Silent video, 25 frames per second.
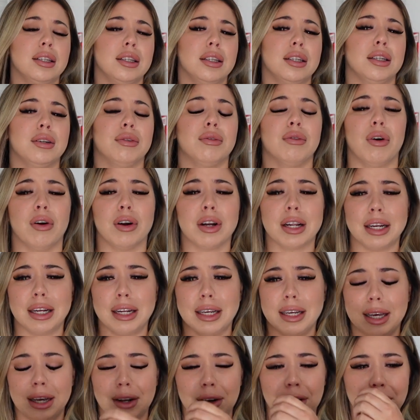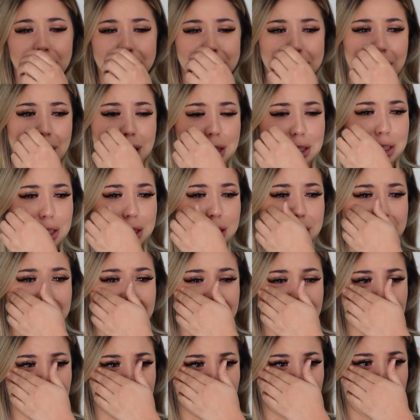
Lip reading: and wanted to get her lashes done